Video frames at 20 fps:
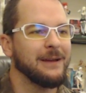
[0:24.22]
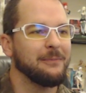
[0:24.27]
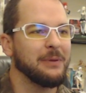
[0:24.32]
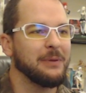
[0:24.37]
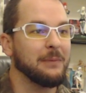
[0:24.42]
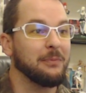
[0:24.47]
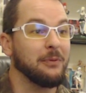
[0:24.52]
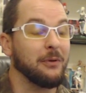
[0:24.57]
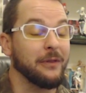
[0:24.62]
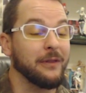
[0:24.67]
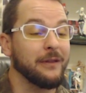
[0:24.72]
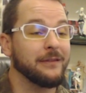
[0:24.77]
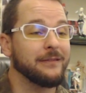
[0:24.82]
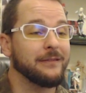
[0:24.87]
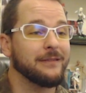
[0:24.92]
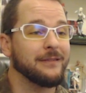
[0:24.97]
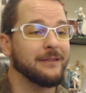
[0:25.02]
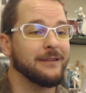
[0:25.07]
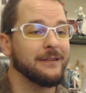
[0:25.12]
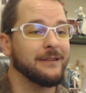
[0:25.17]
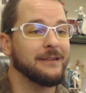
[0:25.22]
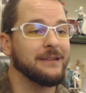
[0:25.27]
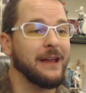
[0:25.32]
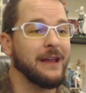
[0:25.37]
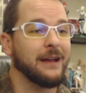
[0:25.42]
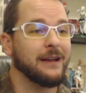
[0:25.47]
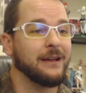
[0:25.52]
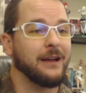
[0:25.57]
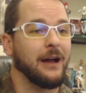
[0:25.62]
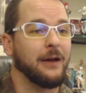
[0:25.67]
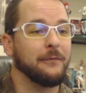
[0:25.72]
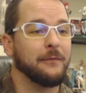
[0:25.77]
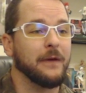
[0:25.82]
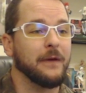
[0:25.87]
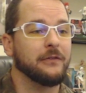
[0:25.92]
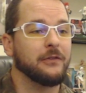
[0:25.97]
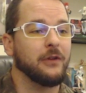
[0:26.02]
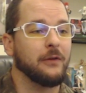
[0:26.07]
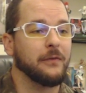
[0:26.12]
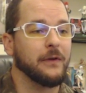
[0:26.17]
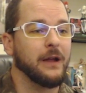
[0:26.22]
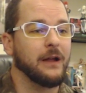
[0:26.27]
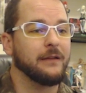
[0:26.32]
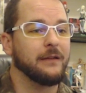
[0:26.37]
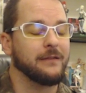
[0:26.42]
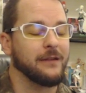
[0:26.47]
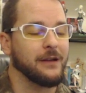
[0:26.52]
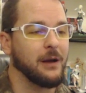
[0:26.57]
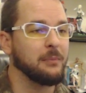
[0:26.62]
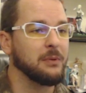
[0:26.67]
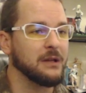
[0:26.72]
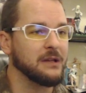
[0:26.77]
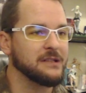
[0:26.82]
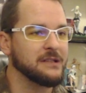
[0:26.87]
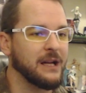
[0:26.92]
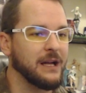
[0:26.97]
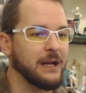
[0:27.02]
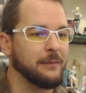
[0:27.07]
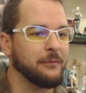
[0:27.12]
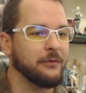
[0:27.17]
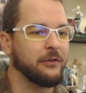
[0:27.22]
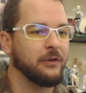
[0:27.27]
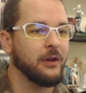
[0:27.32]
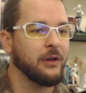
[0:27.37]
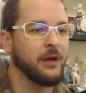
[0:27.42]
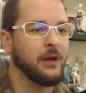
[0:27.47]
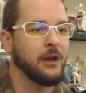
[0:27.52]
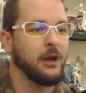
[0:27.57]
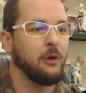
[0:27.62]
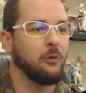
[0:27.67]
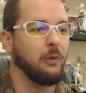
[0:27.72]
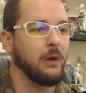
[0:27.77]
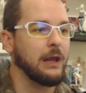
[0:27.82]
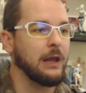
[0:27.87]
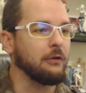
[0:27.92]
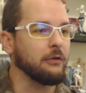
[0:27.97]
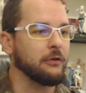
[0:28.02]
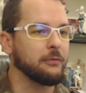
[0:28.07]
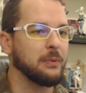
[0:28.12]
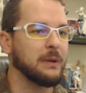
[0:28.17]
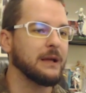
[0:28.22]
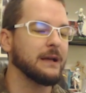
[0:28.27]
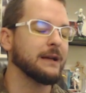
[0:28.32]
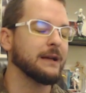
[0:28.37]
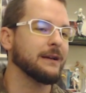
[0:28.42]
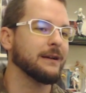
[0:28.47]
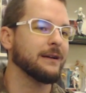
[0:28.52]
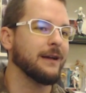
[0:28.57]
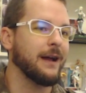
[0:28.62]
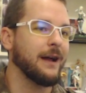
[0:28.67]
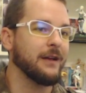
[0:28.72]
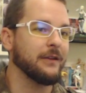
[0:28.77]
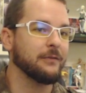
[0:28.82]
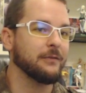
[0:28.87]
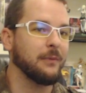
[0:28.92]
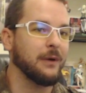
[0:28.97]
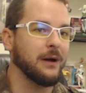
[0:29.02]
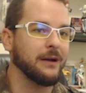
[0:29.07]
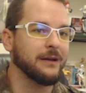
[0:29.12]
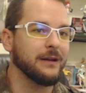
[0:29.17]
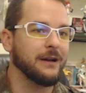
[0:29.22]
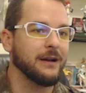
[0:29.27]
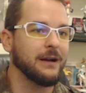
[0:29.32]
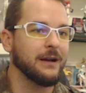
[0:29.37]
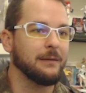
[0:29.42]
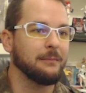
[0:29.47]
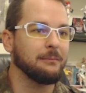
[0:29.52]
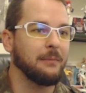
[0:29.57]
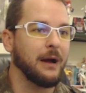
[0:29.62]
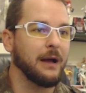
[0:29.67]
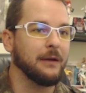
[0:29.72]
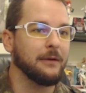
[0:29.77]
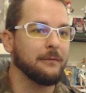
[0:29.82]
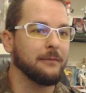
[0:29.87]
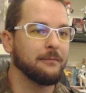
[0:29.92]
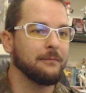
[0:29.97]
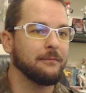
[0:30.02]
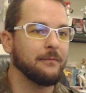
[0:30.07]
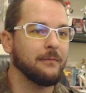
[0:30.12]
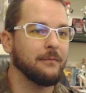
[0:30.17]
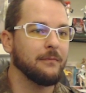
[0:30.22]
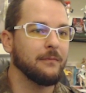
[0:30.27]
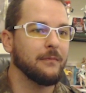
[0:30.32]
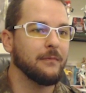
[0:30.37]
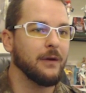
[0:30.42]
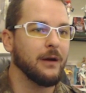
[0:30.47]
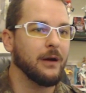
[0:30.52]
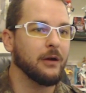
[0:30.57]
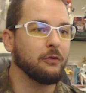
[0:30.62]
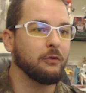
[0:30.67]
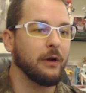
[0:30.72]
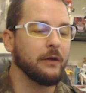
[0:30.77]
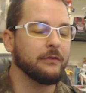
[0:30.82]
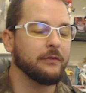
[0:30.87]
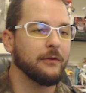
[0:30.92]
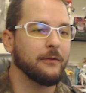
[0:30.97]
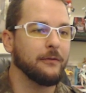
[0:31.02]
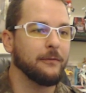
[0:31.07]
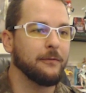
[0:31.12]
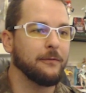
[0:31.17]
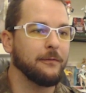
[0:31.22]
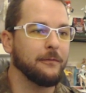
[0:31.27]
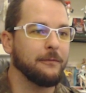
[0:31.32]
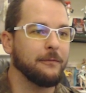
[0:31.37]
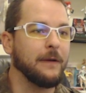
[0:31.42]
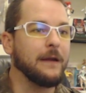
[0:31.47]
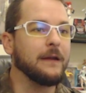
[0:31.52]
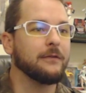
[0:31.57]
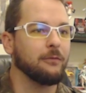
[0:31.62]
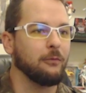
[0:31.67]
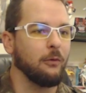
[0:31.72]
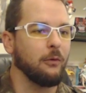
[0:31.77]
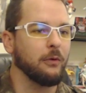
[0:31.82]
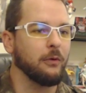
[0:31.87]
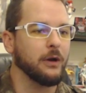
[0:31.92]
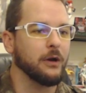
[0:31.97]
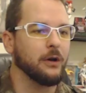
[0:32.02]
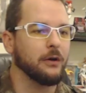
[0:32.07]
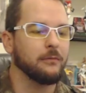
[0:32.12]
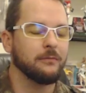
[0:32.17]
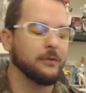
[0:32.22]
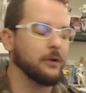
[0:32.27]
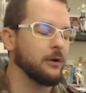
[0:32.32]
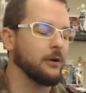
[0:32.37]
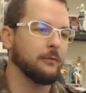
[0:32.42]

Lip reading: people. This deck I faced off against a couple of times while I was playing as my my aggressive face warrior,